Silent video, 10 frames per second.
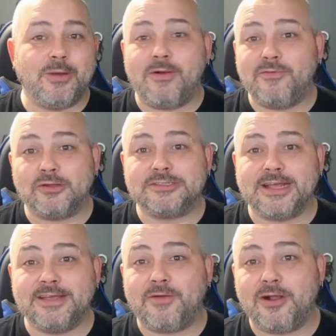Well, I've got to
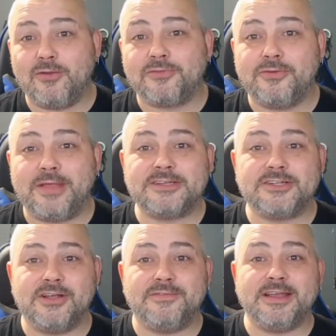say, if I got through
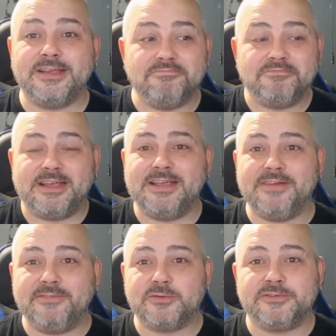that survey,
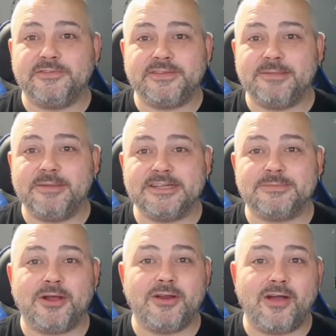even if it was 15
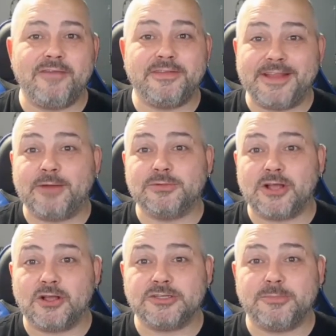minutes of my life, and then I
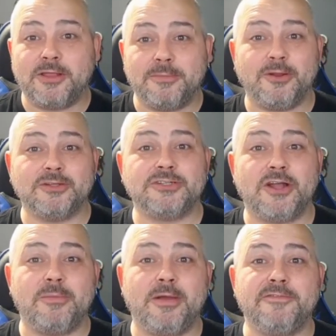was asked by the Plod
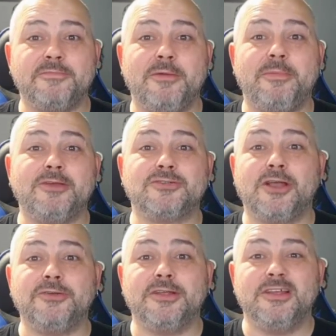Starpo for my
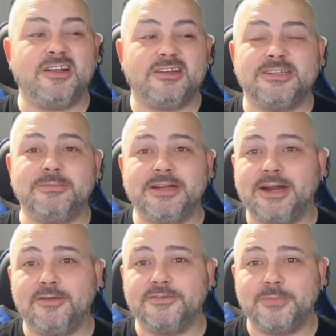postcode, I'll simply
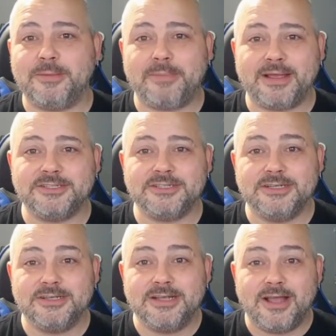close the web page.
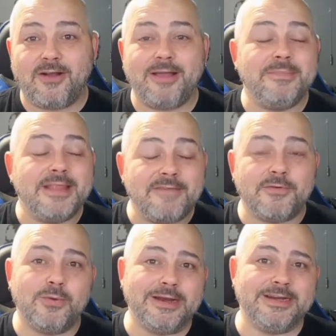I'm
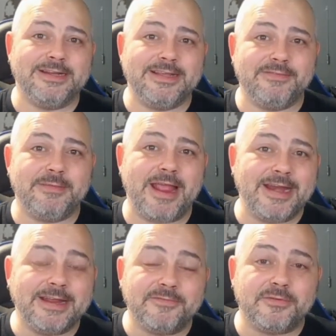never willingly giving
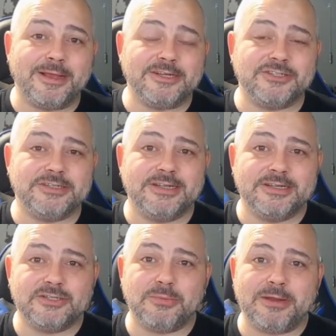any information
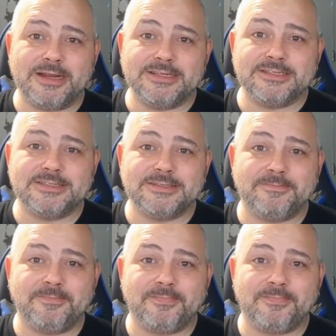to police.